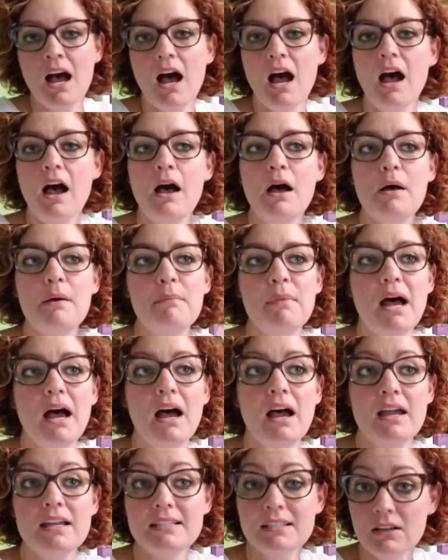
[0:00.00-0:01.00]
um,
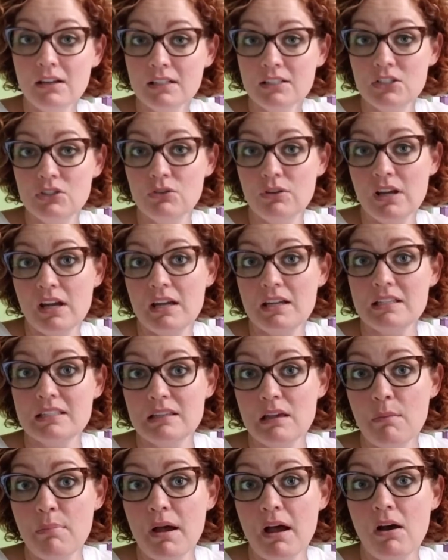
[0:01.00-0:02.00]
I talked to you
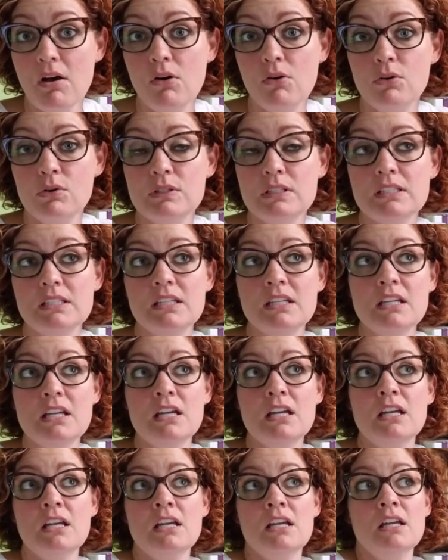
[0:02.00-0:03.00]
guys about
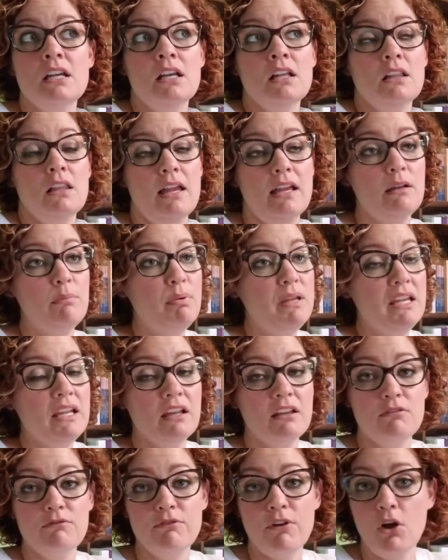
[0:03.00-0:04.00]
like
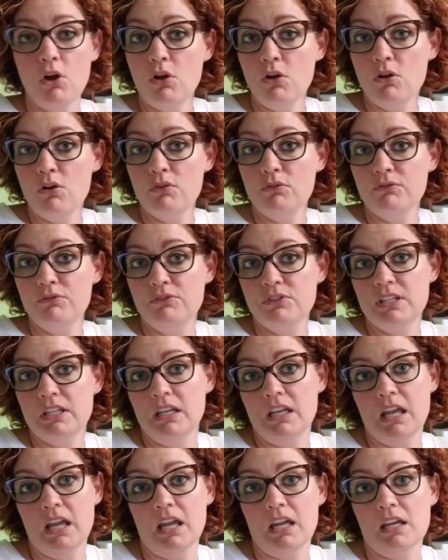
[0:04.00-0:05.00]
being involved
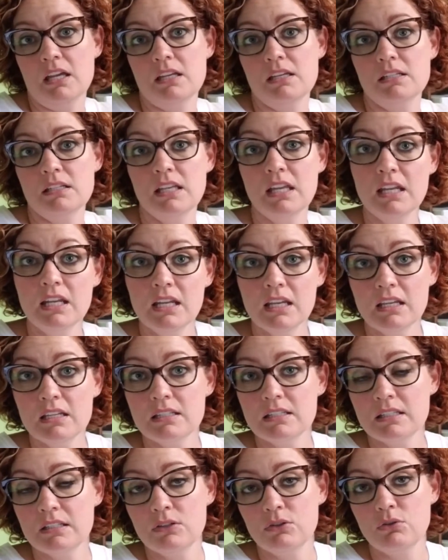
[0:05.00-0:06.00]
and getting
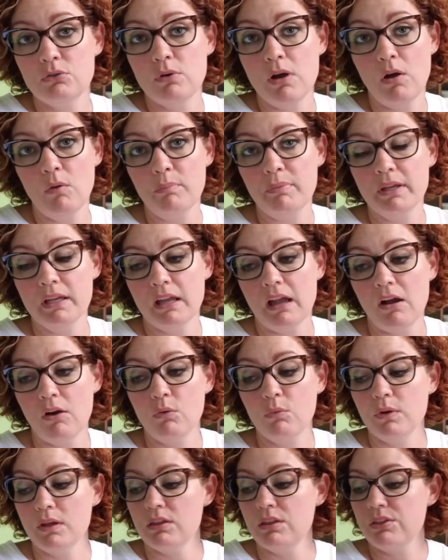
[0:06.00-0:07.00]
into helping
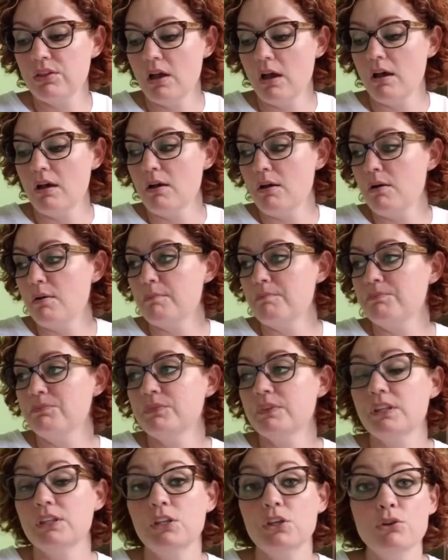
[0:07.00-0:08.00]
out with um,
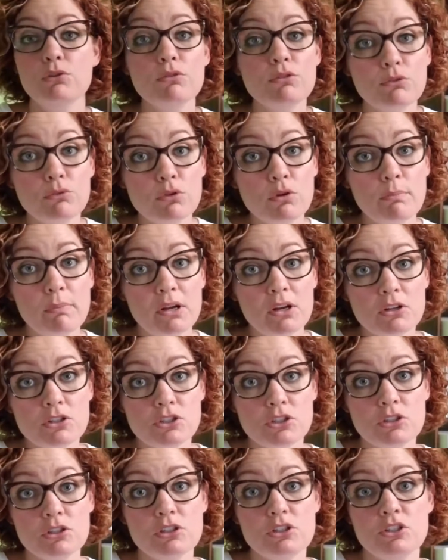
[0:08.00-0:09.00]
youth group at our
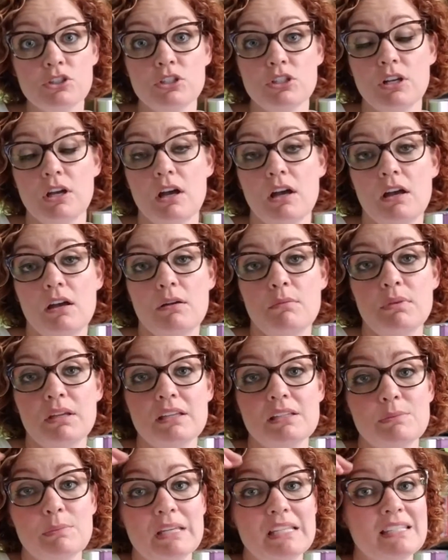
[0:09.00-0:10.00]
church uh,
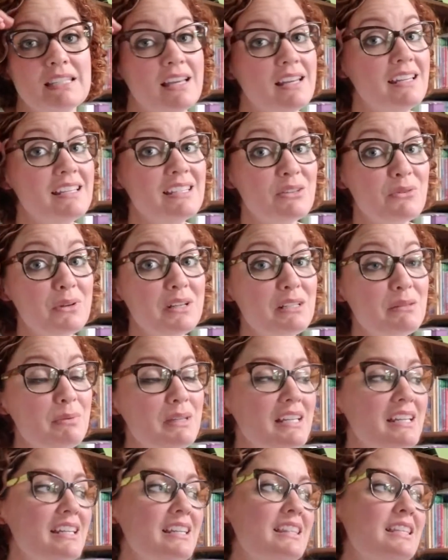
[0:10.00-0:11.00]
because my son is going to
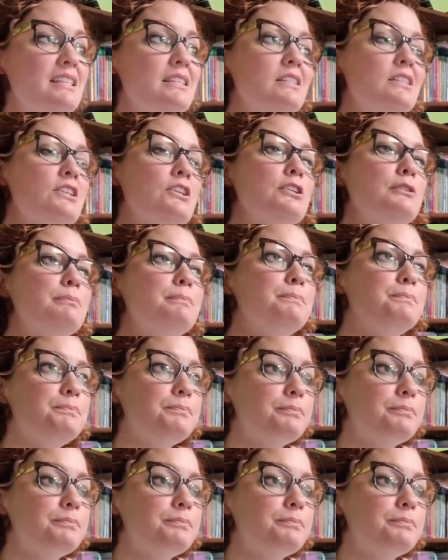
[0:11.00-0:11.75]
be in it this year.